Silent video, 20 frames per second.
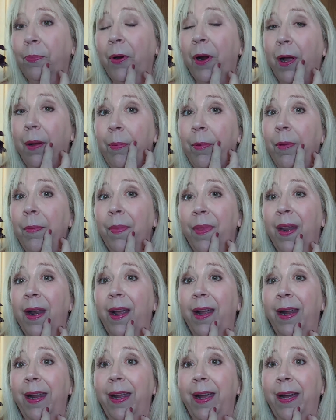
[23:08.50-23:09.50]
problem
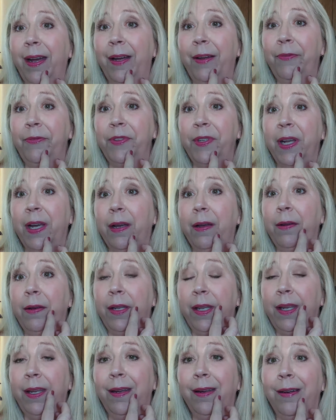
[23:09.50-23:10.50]
that I have
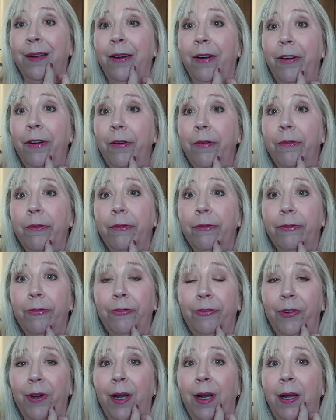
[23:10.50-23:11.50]
down here
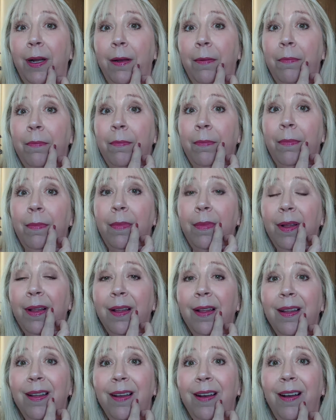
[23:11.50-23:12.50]
from
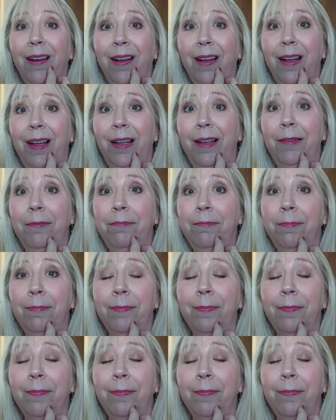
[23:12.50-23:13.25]
how